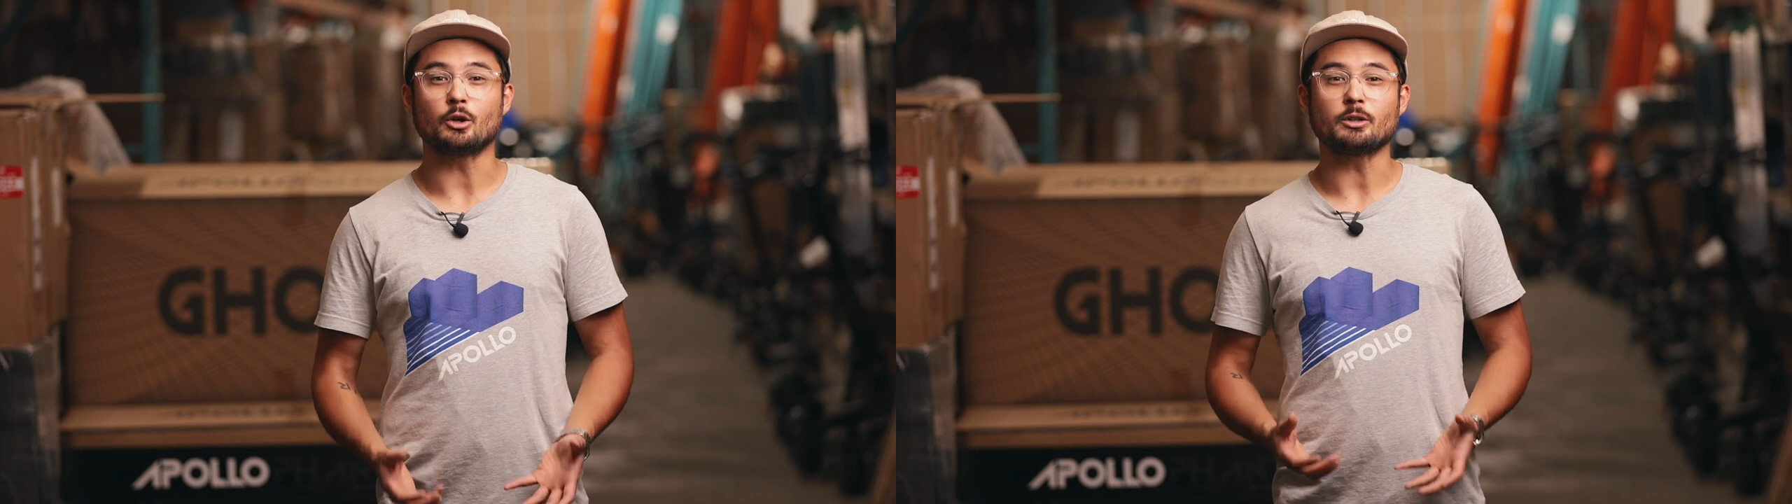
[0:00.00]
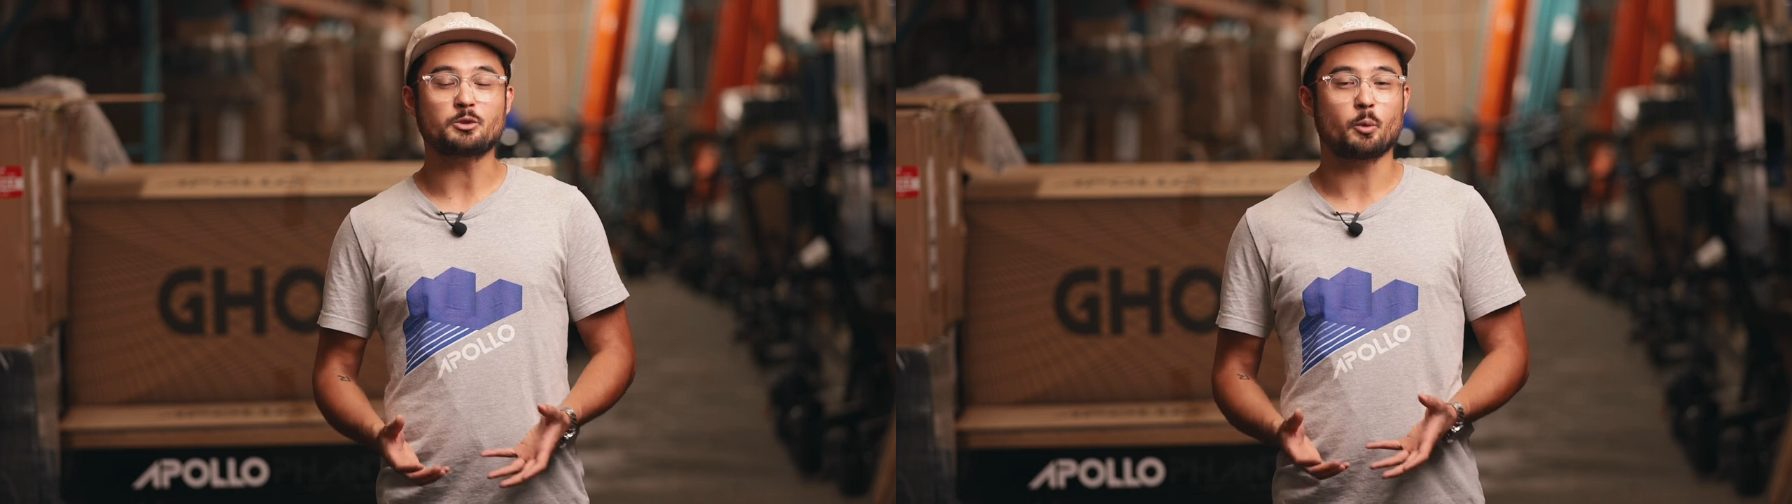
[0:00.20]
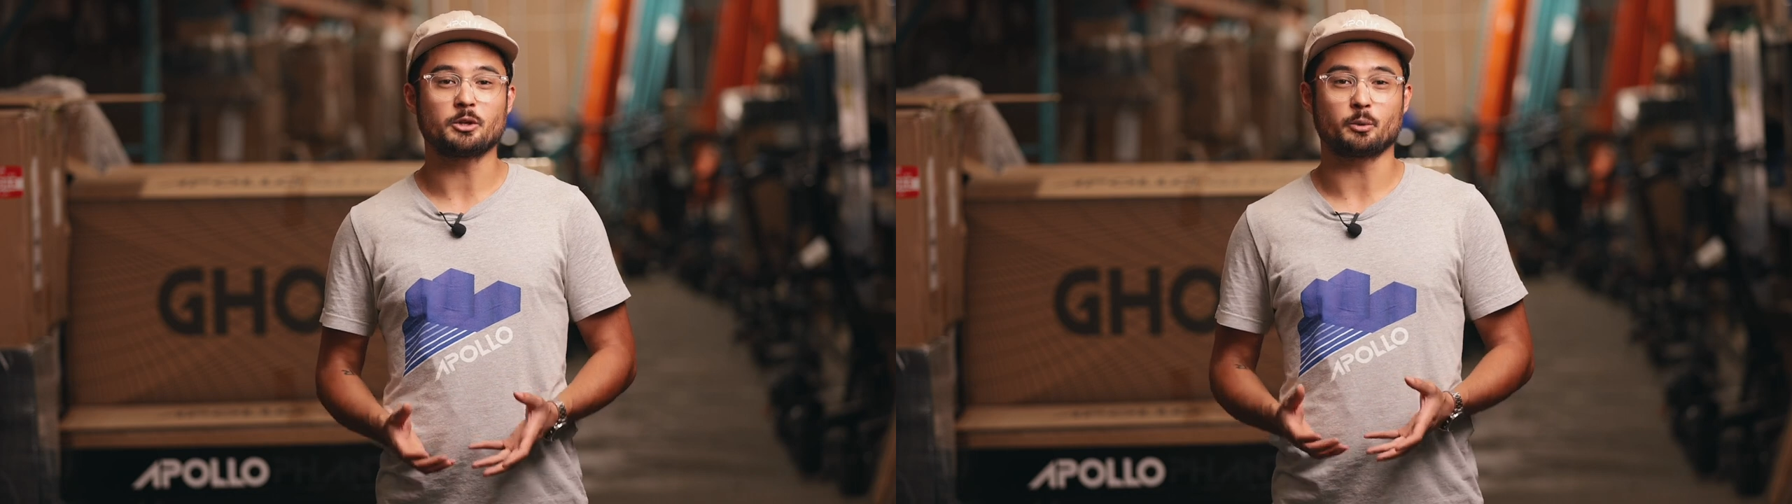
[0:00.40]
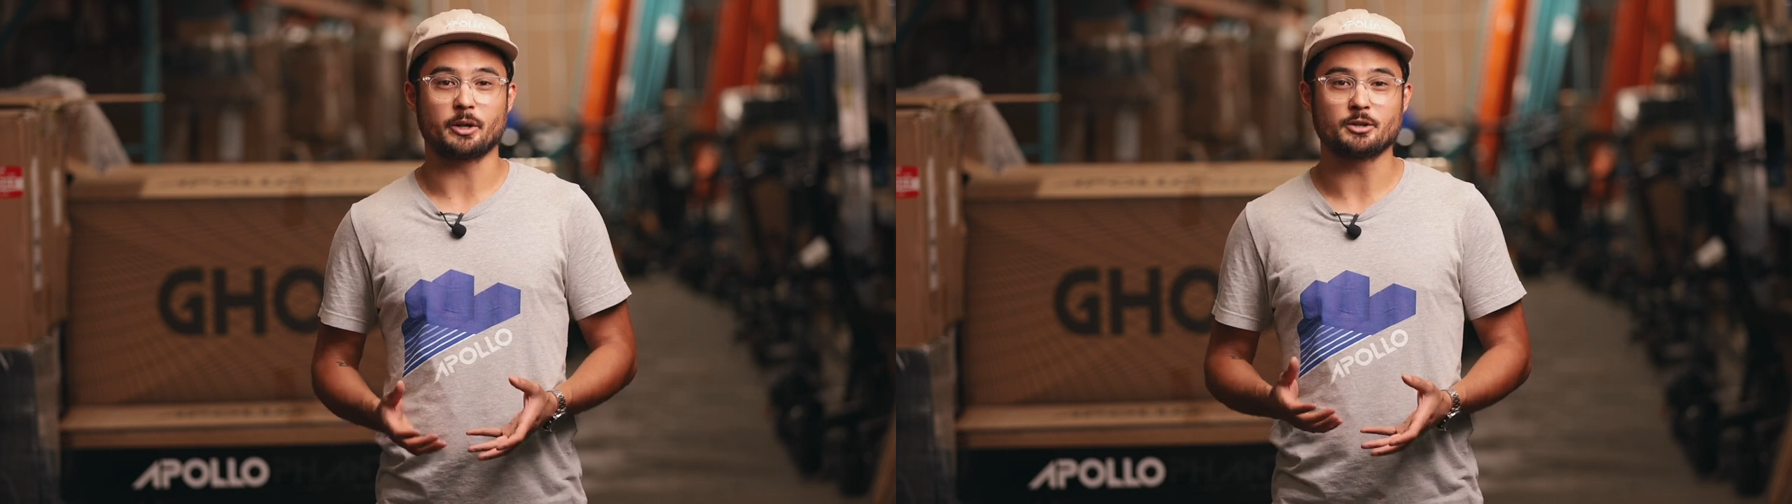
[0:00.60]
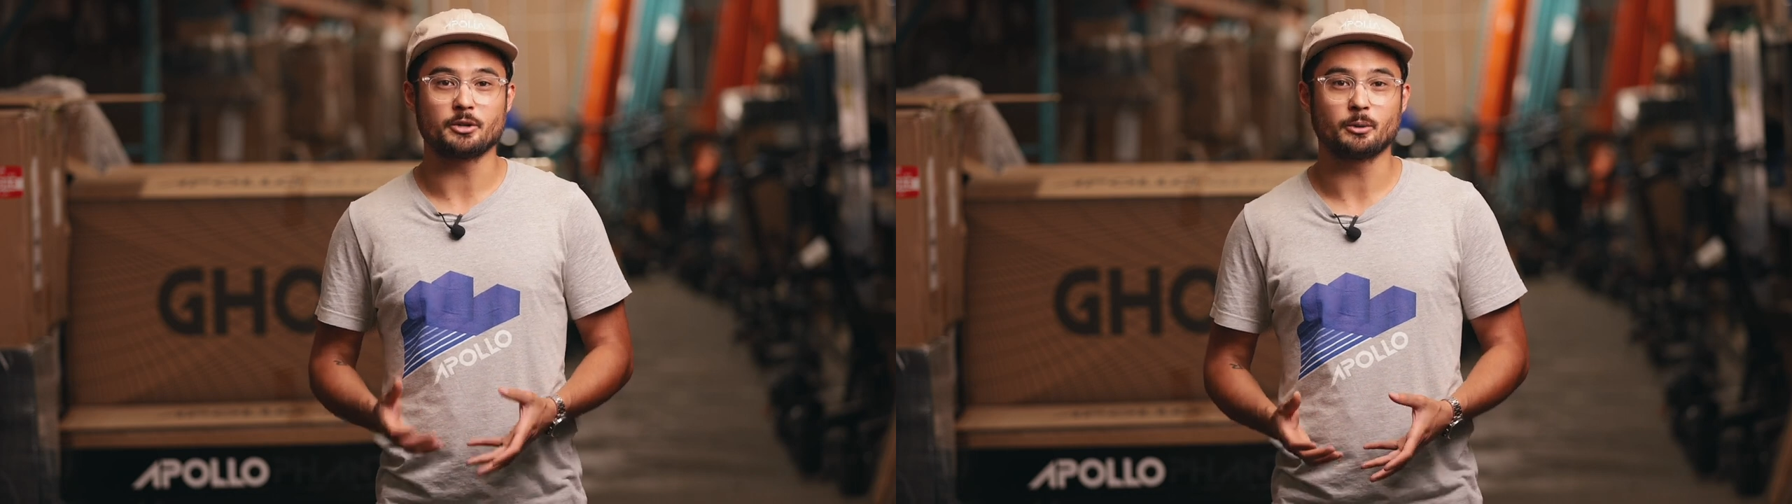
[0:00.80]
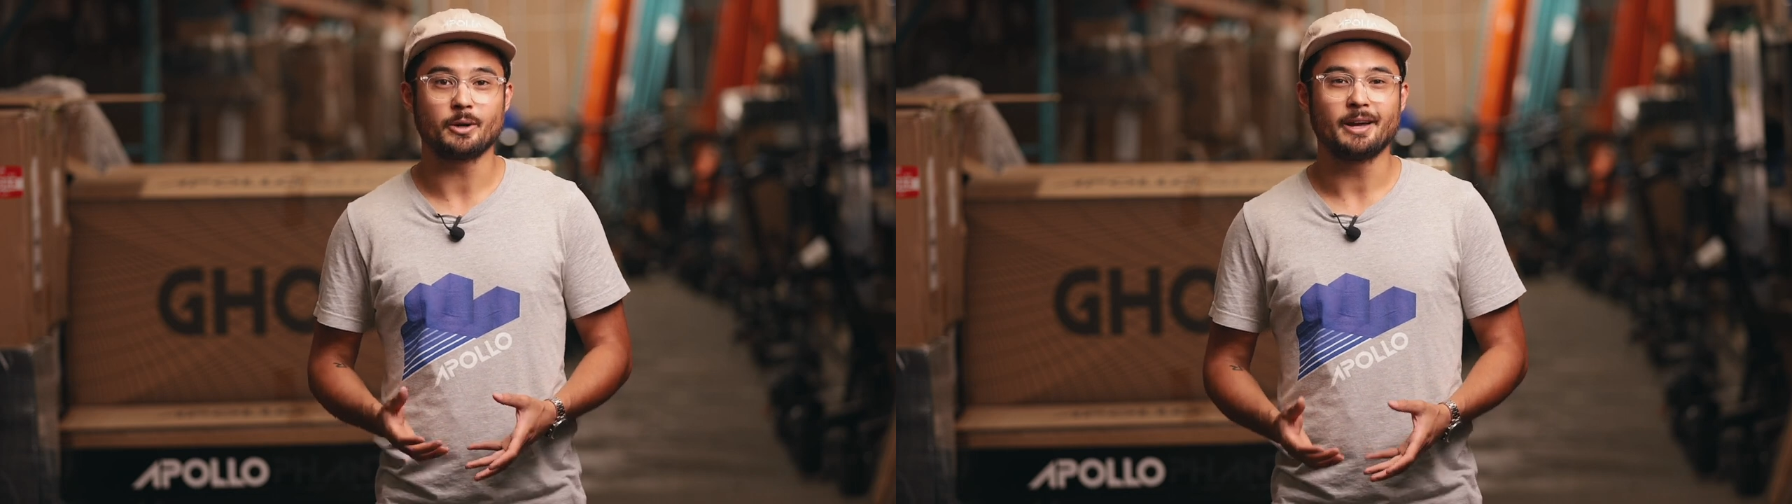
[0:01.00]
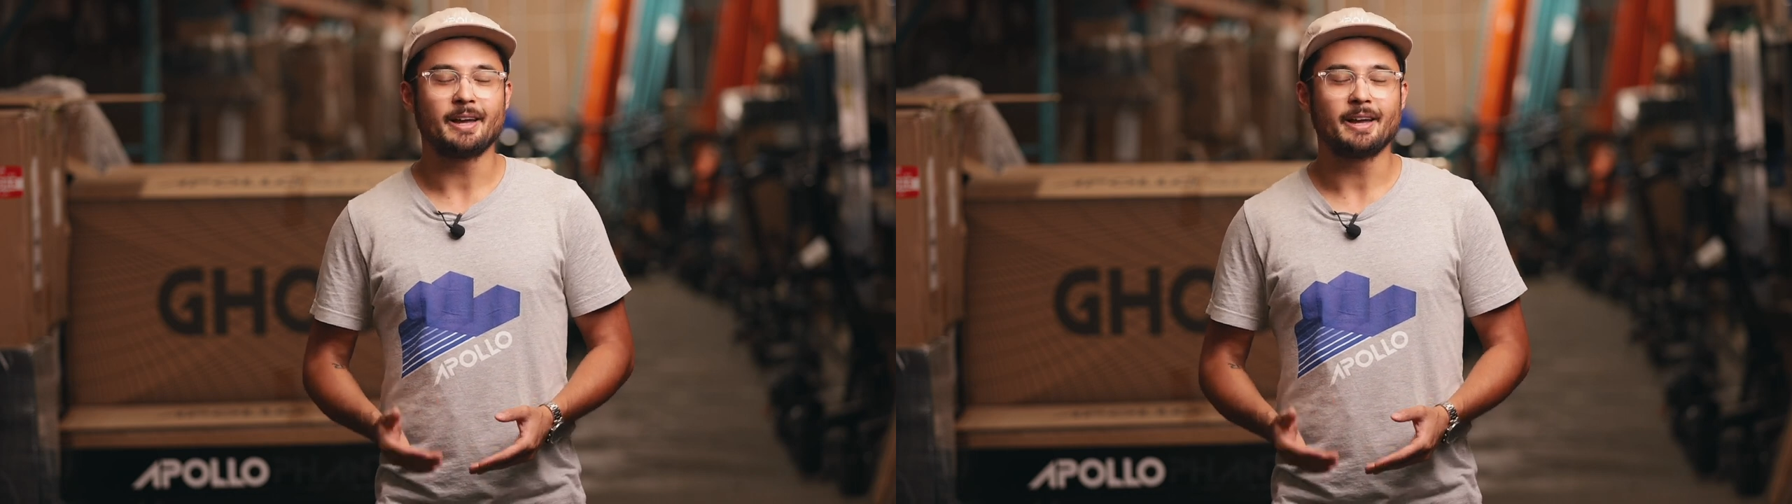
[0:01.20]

early 2022